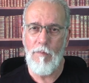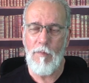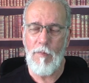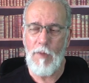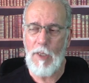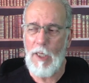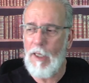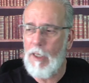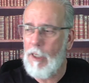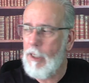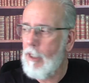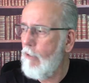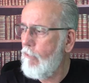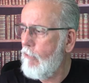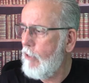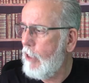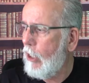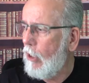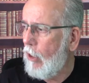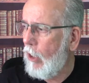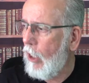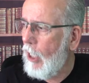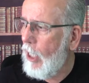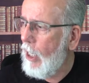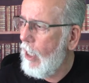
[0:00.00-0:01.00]
They live
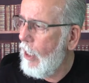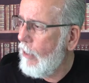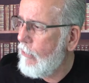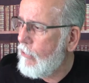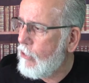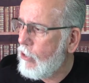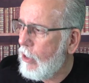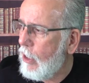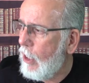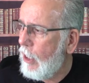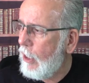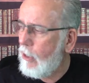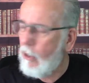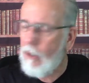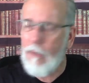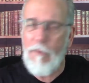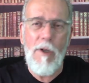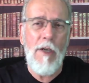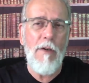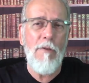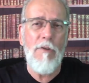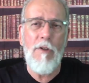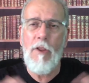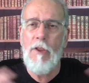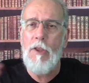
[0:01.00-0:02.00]
their lives kind of,
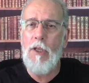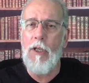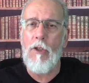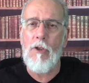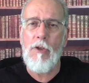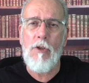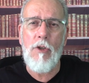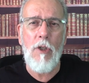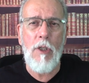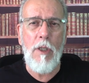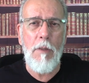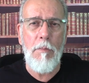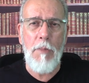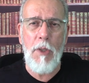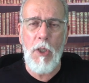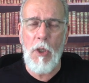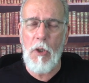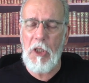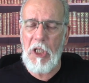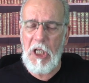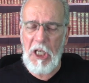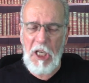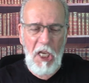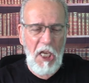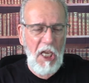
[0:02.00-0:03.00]
everything is going to be
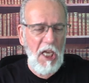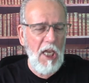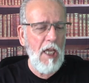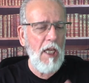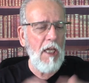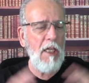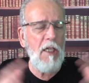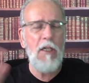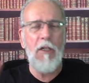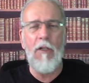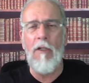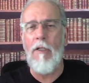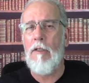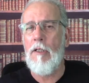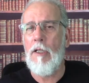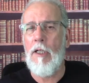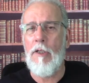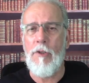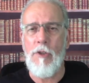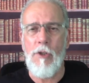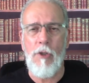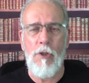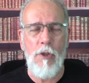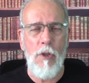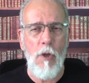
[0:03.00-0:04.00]
okay,
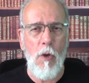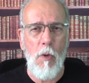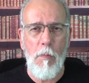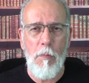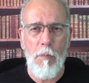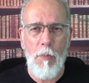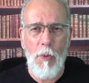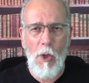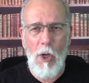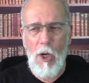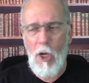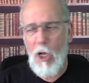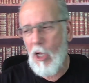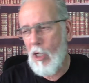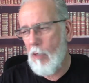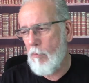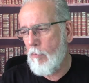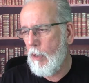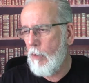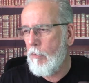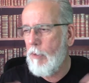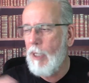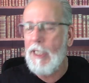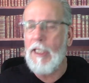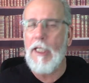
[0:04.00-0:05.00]
there is no
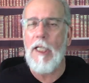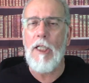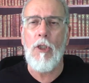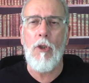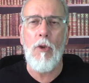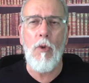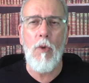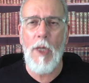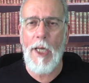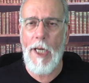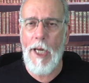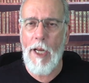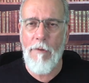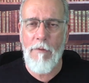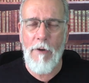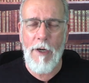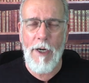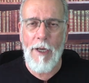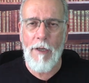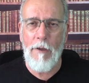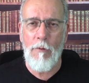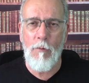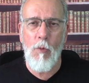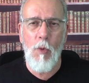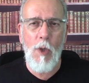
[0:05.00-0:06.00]
problem, I can do whatever
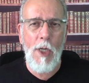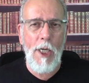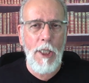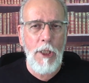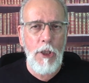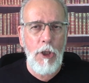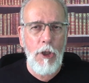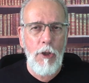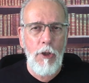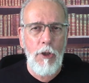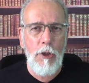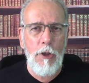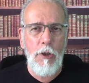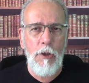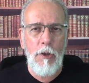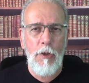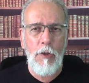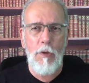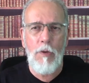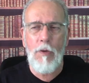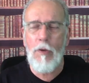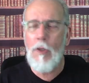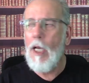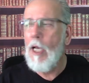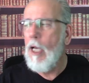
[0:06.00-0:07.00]
I want to
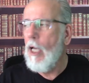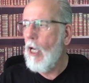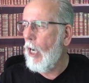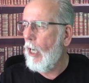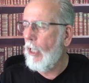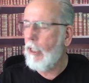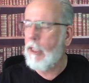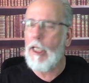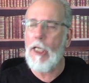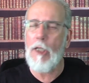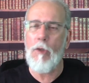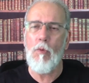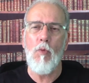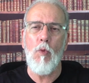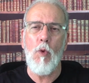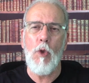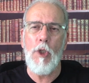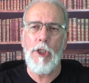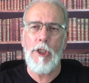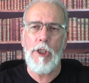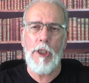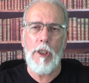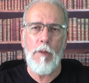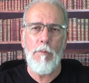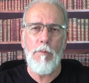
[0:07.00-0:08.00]
do, I can
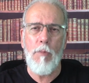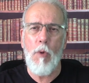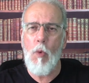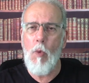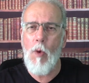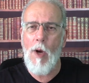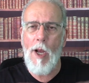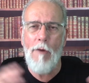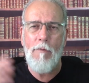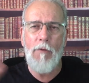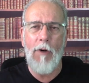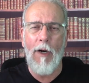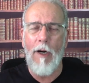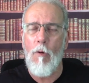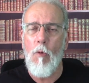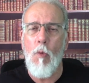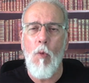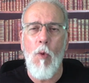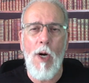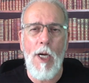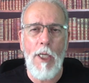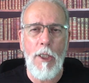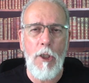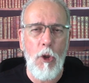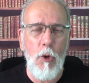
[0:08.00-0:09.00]
worship whoever I
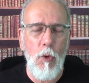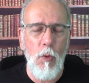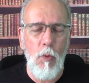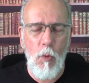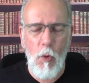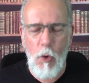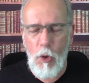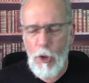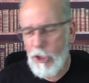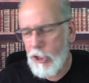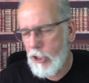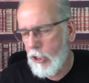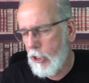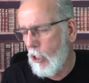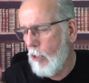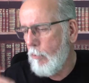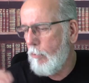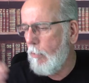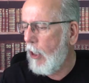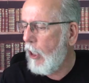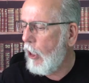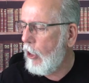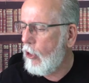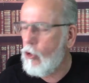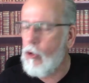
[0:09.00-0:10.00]
want to worship,
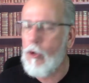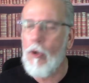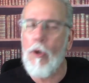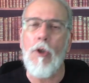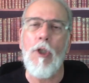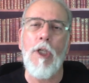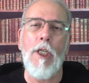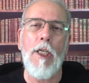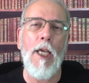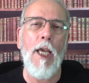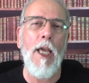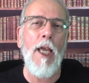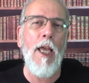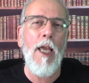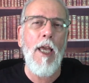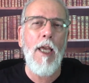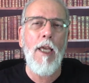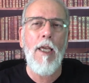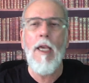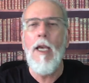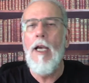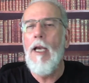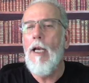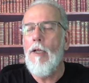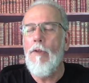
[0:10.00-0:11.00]
it's
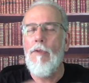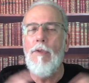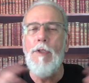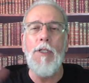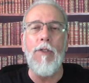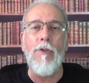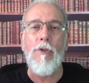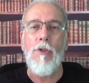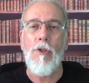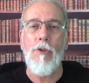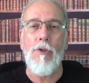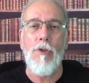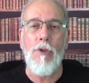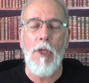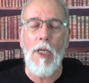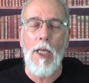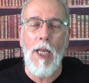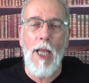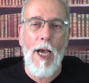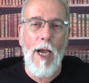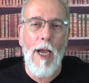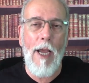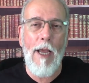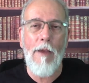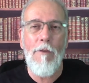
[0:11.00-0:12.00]
okay, this is
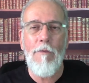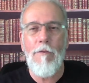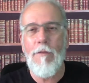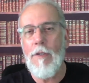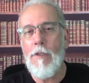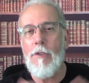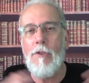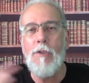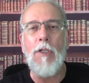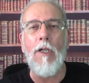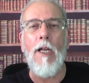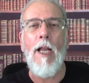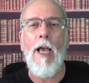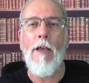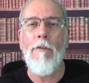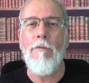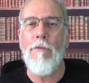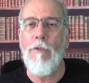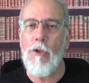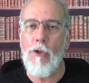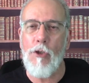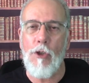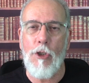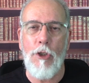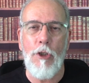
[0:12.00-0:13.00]
life, it's
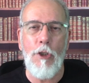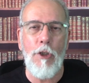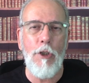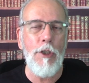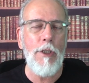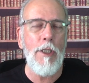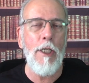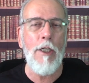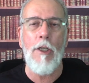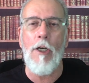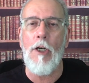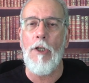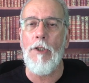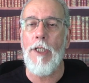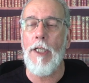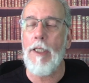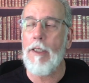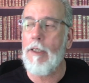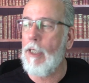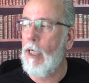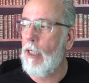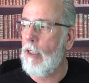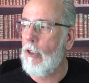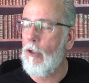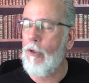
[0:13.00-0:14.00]
life is good, and all that
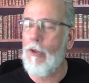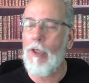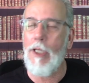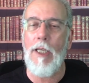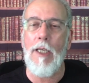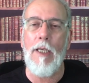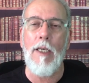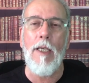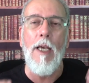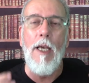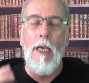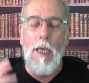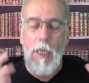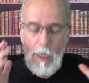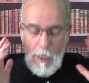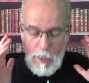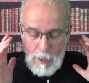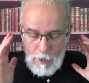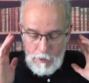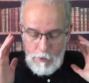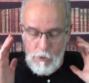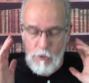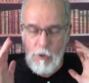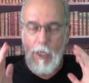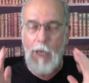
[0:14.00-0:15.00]
kind of thing.
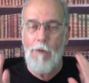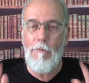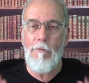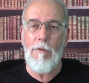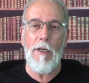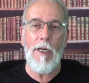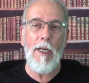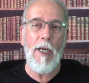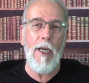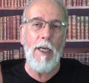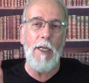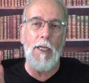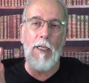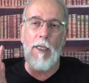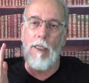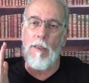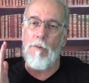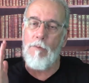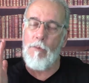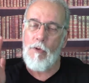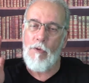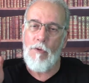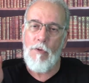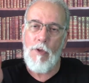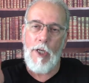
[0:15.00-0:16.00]
And Zephaniah
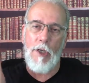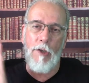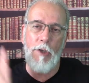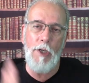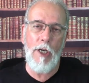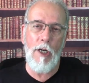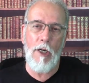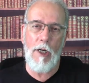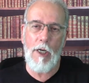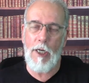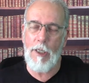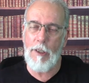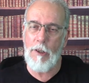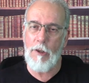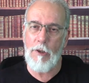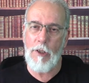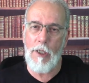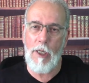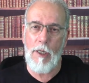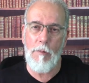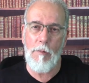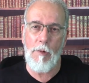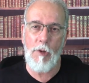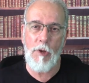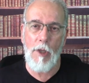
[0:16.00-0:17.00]
comes very hard on
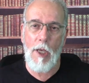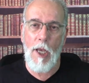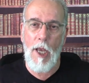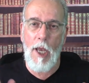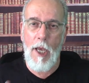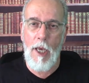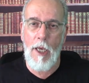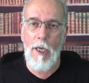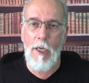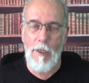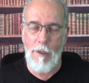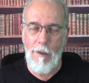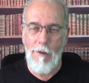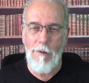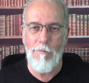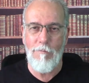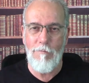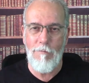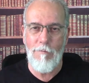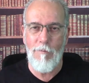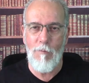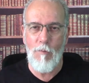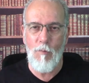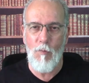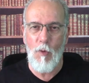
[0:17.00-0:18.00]
them and say, "Hey,
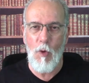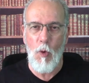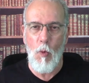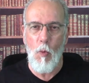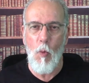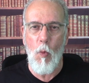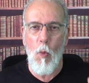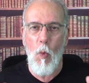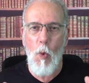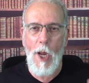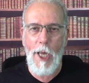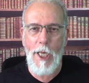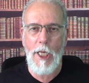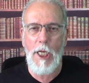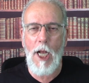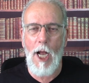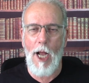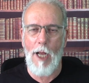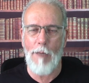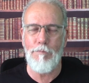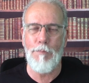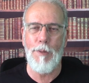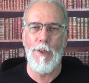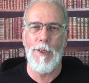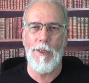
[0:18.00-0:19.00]
wake
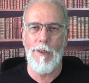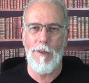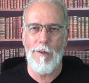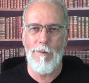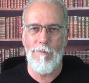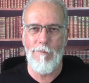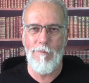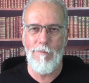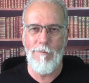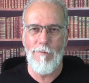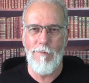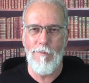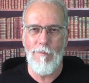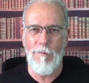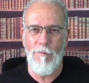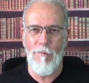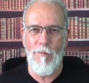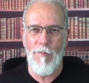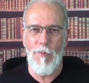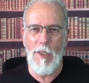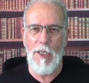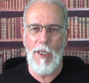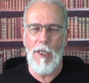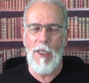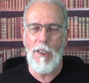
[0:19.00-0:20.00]
up,
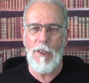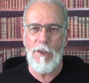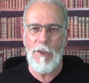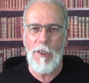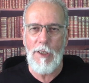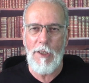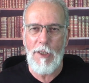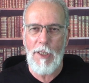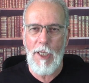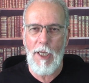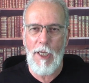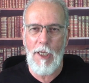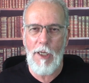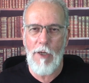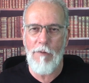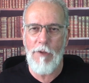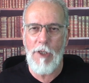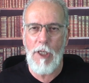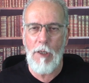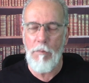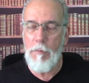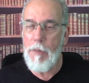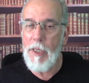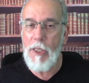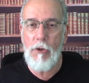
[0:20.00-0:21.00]
the day of
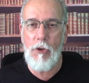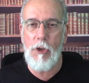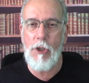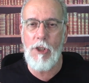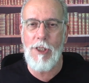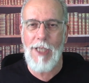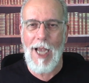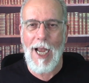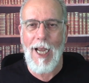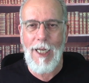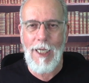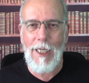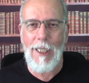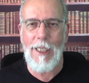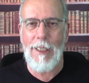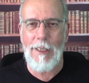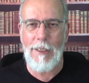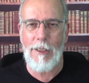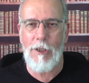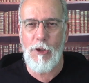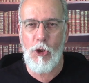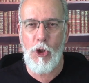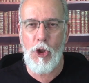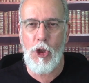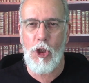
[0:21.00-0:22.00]
the, be
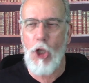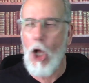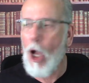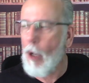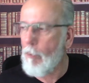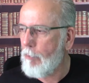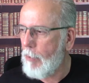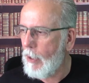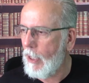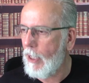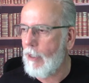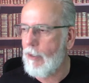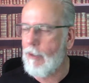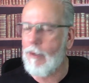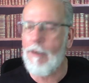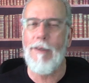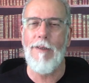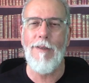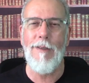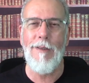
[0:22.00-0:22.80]
silent, stop it."